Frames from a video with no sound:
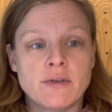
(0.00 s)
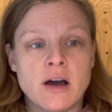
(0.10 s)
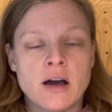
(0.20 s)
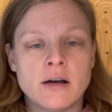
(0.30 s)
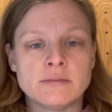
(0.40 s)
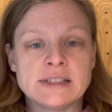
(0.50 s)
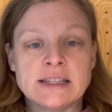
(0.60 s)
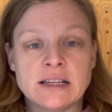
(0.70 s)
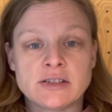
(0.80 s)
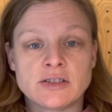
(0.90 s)

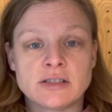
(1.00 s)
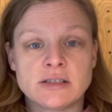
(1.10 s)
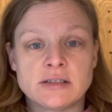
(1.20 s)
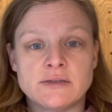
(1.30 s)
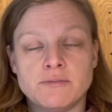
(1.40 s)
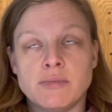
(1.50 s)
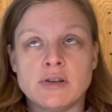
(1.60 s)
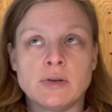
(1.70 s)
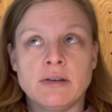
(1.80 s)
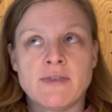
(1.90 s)
6 or
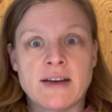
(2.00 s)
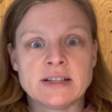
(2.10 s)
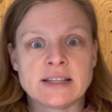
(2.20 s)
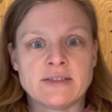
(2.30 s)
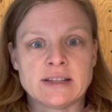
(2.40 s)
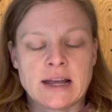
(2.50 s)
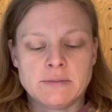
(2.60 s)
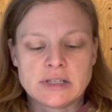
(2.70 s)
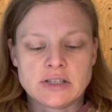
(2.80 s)
between 5 to 7 times.